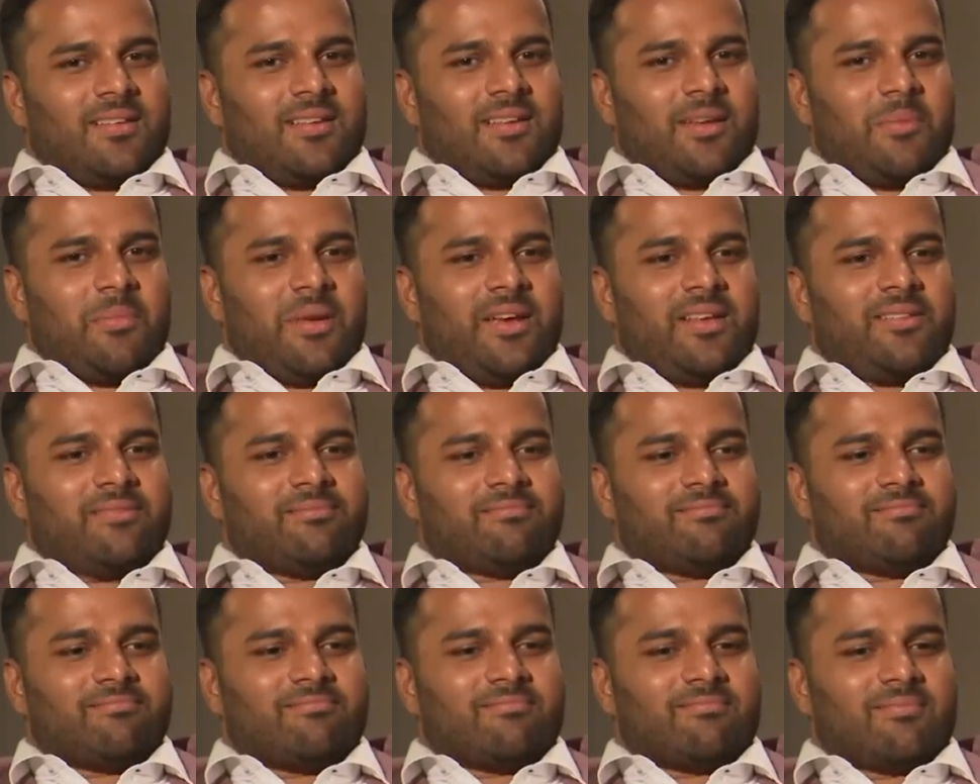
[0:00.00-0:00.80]
I
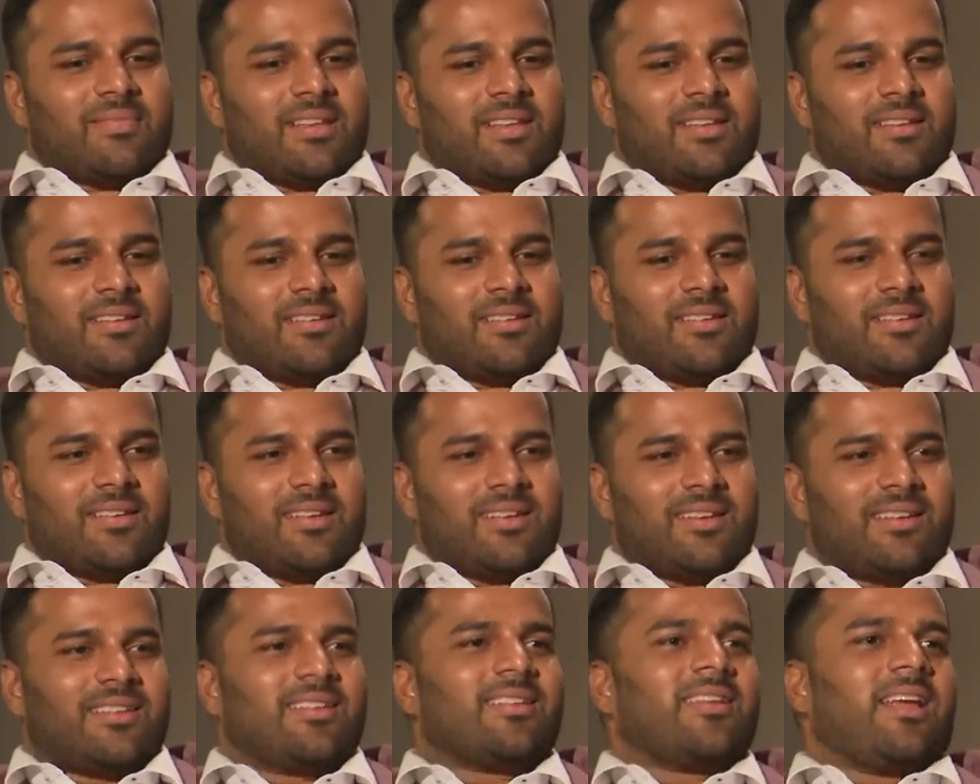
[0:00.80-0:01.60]
mean,
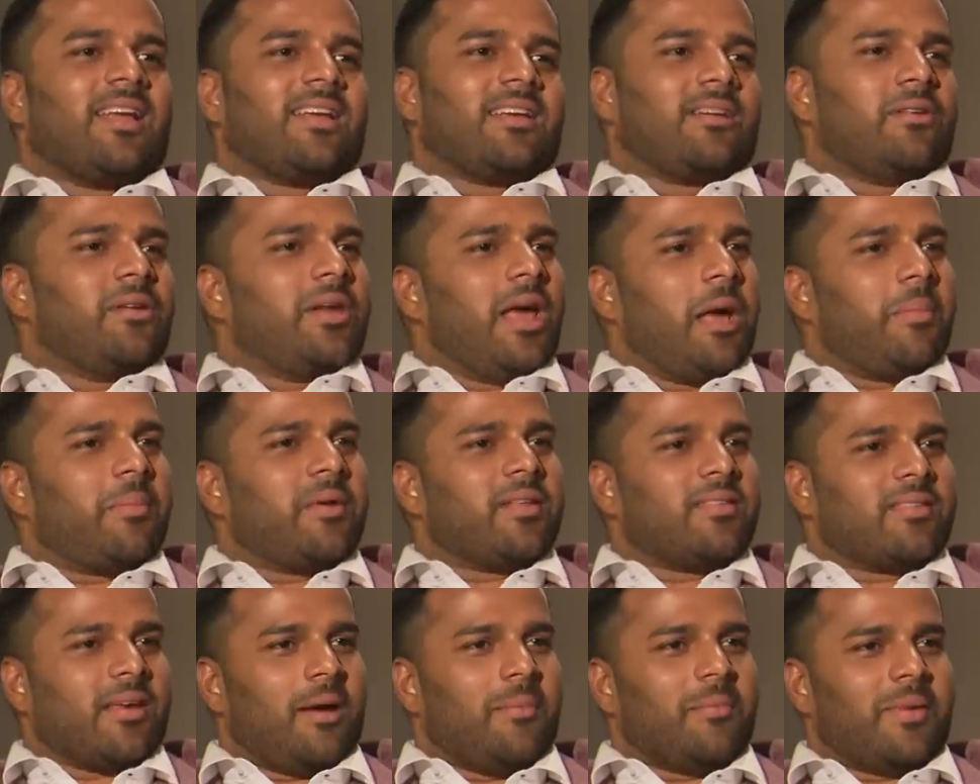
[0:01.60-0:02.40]
it, it could
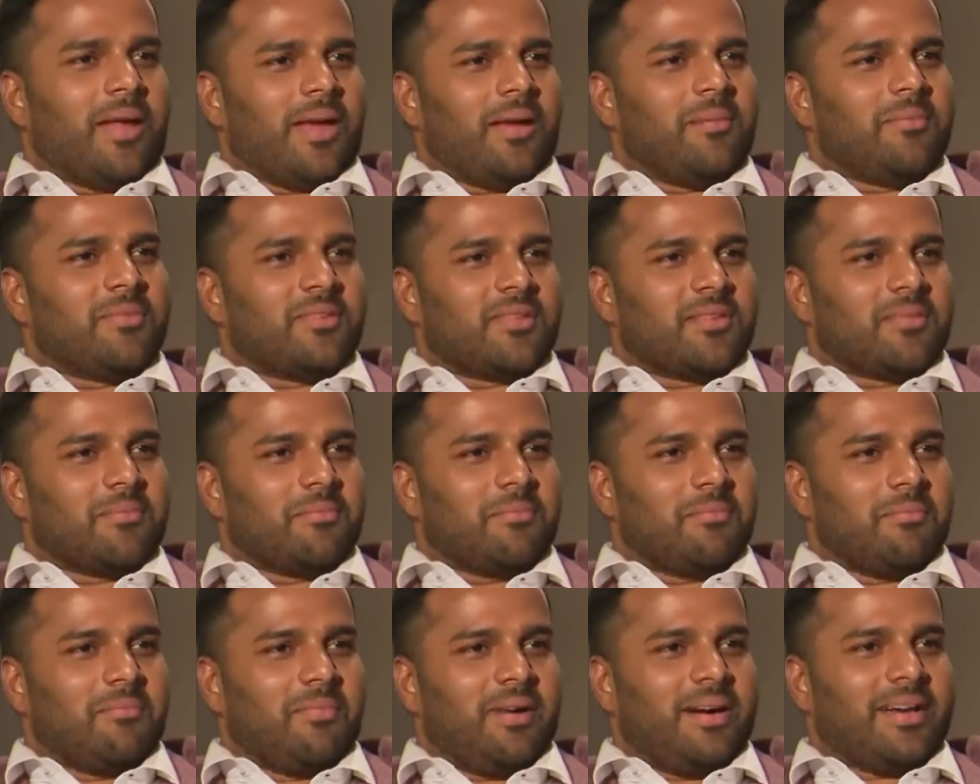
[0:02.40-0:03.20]
happen sometimes,
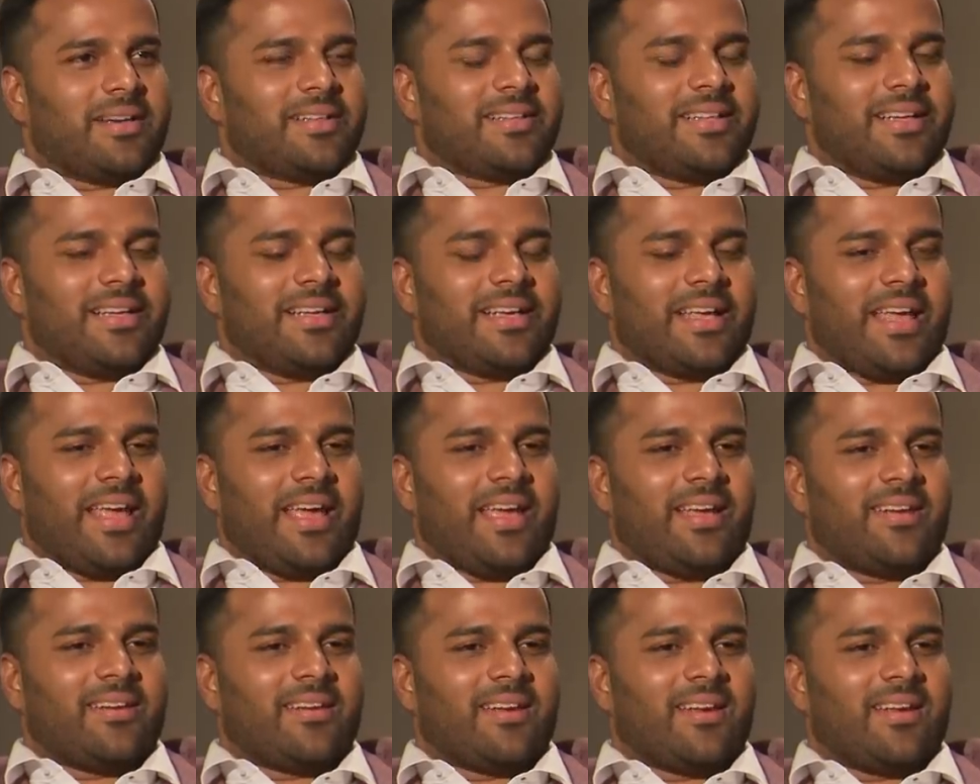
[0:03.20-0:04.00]
but then
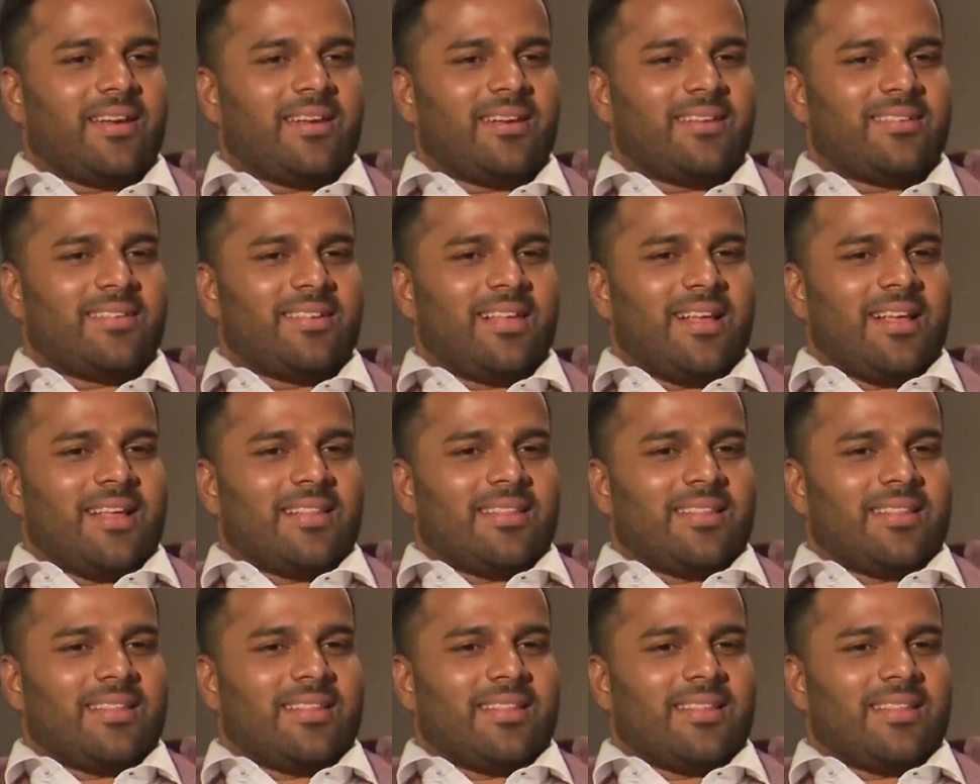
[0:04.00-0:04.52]
again, uh,